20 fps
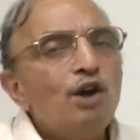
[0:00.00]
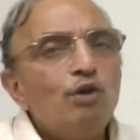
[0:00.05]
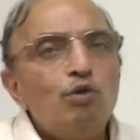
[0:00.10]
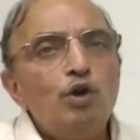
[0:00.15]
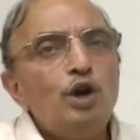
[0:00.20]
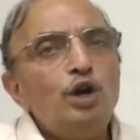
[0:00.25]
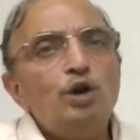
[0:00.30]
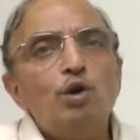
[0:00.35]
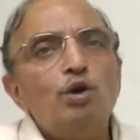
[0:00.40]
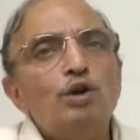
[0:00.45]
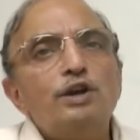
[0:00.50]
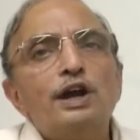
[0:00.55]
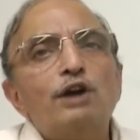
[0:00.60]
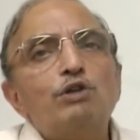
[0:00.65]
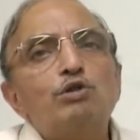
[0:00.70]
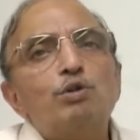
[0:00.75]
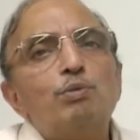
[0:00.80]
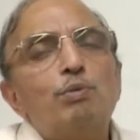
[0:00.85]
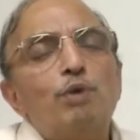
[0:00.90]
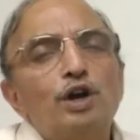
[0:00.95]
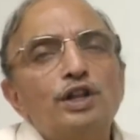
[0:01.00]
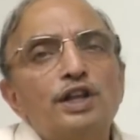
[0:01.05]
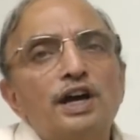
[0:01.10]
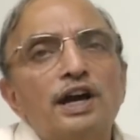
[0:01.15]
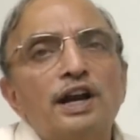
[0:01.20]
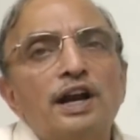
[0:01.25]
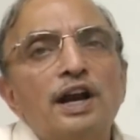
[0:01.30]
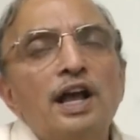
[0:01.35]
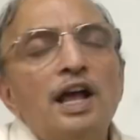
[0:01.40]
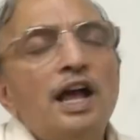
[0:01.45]
we do not have to
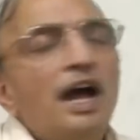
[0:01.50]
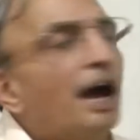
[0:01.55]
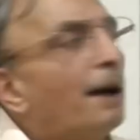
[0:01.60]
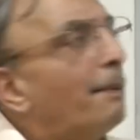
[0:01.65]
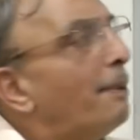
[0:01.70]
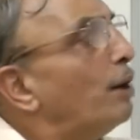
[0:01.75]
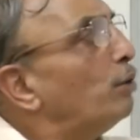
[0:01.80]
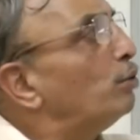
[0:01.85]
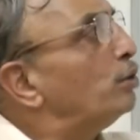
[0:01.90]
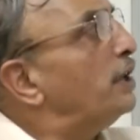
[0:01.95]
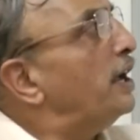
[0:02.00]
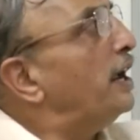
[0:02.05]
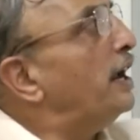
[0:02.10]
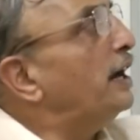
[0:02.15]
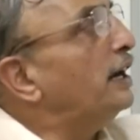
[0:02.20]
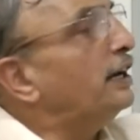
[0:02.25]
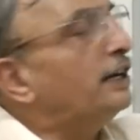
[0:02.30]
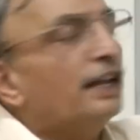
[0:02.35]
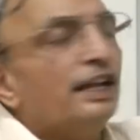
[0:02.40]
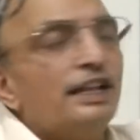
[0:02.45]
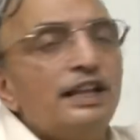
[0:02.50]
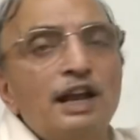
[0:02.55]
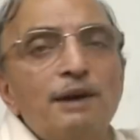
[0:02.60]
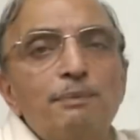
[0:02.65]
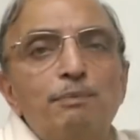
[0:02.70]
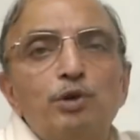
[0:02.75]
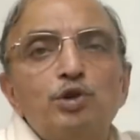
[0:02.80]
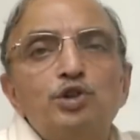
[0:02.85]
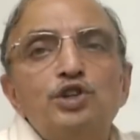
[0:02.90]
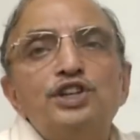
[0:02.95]
bother about the internal
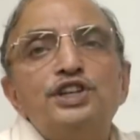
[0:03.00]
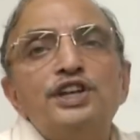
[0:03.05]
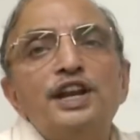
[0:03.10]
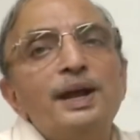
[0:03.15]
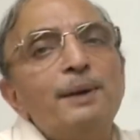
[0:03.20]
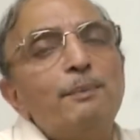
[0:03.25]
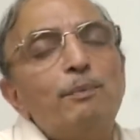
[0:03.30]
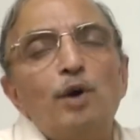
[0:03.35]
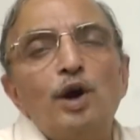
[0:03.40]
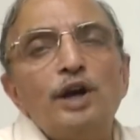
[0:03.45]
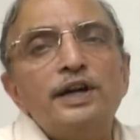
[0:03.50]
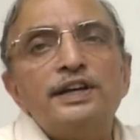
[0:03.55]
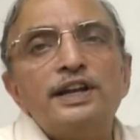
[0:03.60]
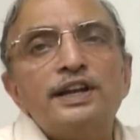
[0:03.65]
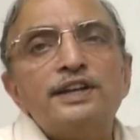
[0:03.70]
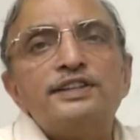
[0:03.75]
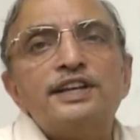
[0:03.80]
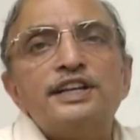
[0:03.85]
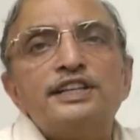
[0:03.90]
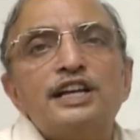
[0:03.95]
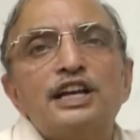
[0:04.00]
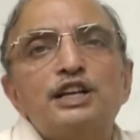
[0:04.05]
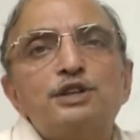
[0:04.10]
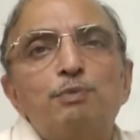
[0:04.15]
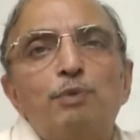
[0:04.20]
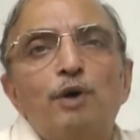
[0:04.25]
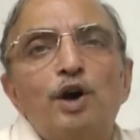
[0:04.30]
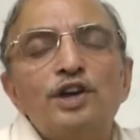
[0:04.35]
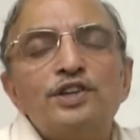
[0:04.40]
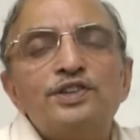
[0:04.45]
positioning pointers such as
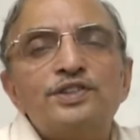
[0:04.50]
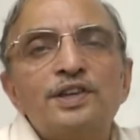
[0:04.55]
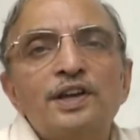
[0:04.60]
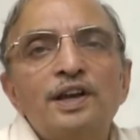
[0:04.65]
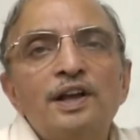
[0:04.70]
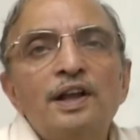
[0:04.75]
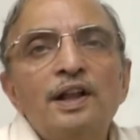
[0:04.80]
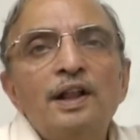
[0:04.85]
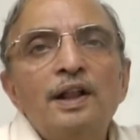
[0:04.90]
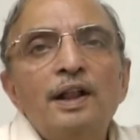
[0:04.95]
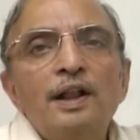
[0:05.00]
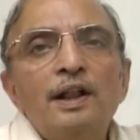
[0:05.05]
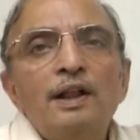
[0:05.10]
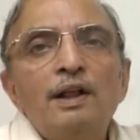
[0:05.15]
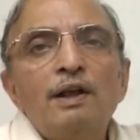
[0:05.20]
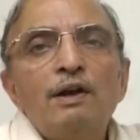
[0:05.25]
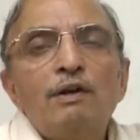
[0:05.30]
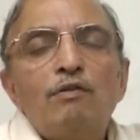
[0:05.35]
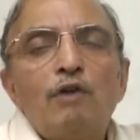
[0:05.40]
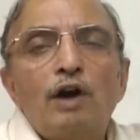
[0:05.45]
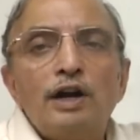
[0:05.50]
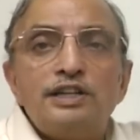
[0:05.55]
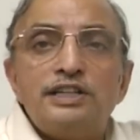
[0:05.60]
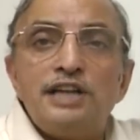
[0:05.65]
pos. What